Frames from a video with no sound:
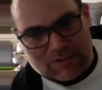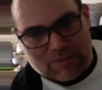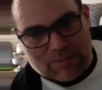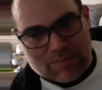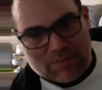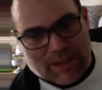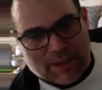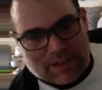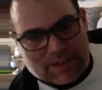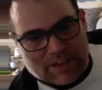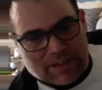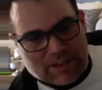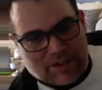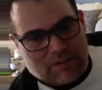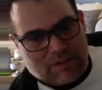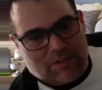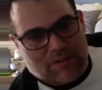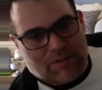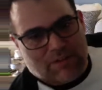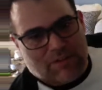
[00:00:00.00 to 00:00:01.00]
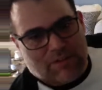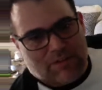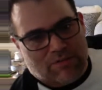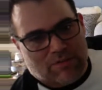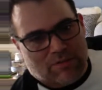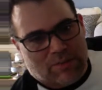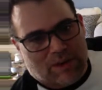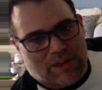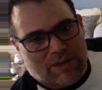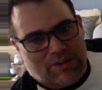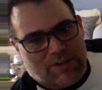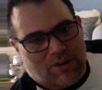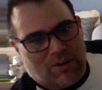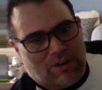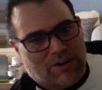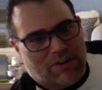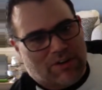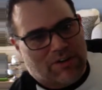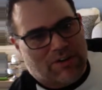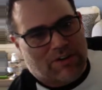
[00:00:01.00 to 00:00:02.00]
back there for my
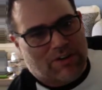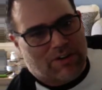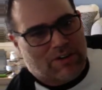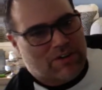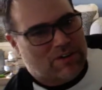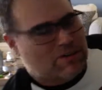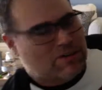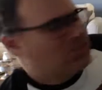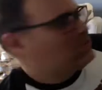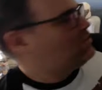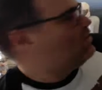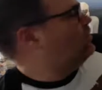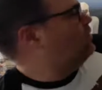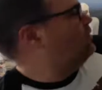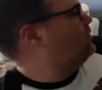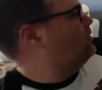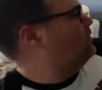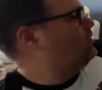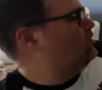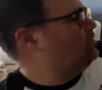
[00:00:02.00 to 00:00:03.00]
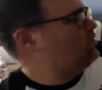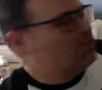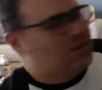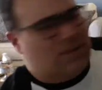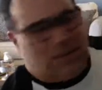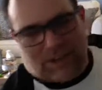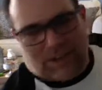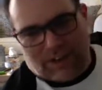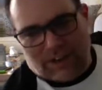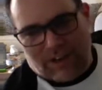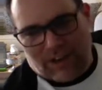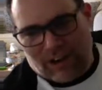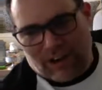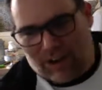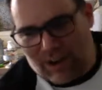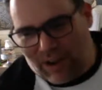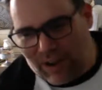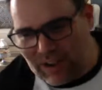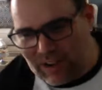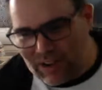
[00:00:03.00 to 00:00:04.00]
daughter. So you can, here,
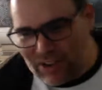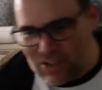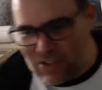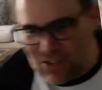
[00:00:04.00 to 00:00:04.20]
I'm going to show